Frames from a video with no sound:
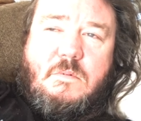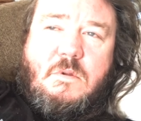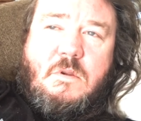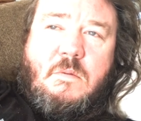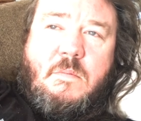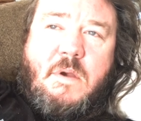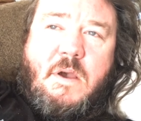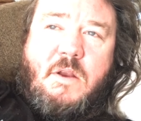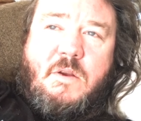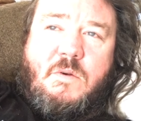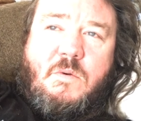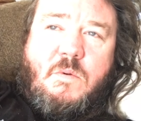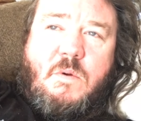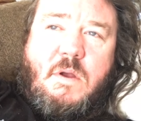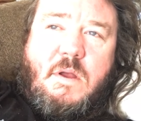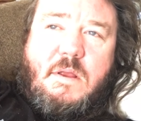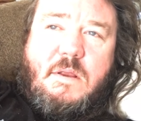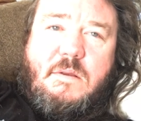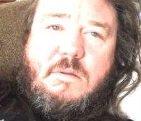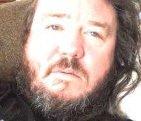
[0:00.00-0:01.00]
no matter
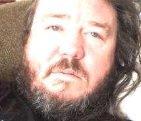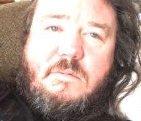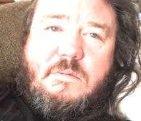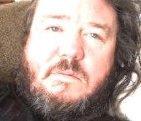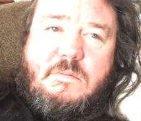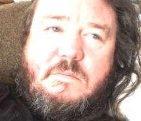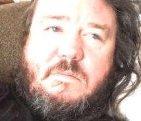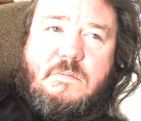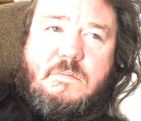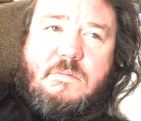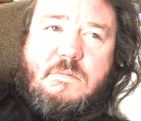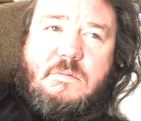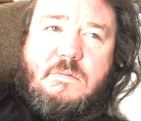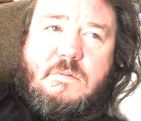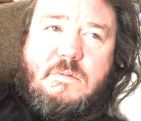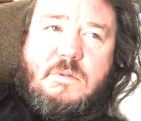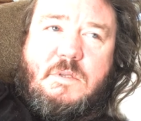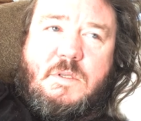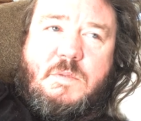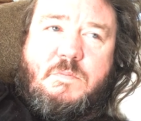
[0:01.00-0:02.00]
what,
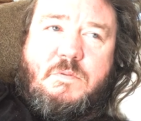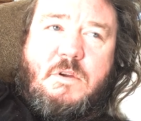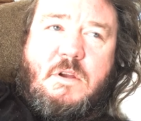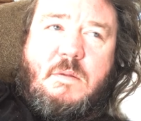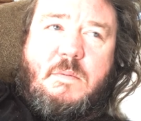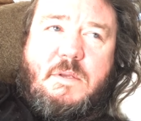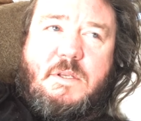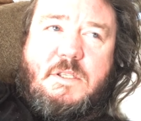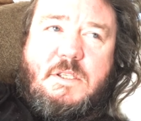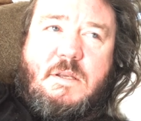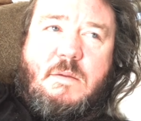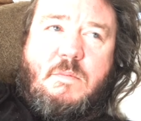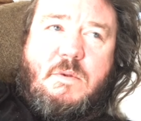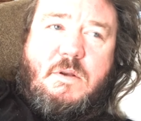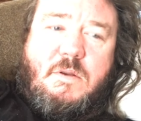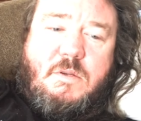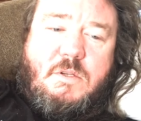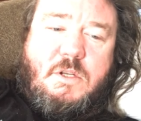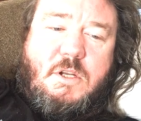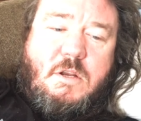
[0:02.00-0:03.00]
there's probably
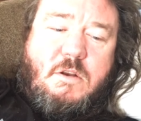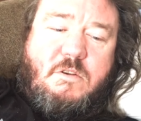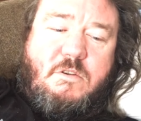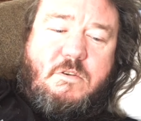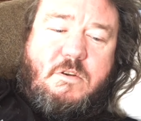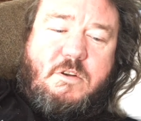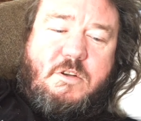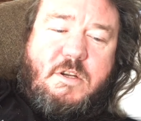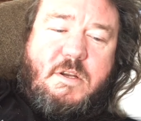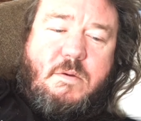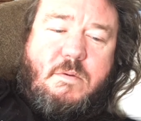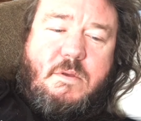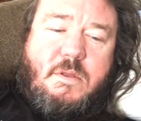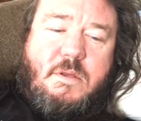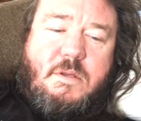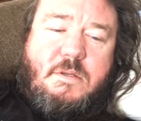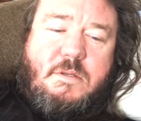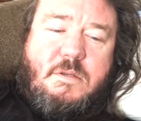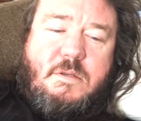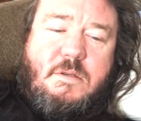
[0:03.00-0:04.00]
someone who's going to agree with
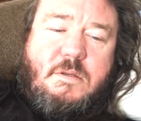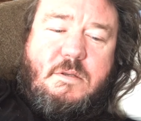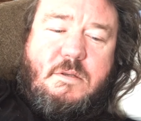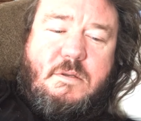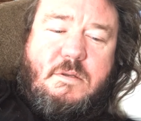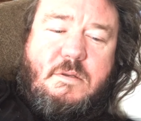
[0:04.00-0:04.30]
us.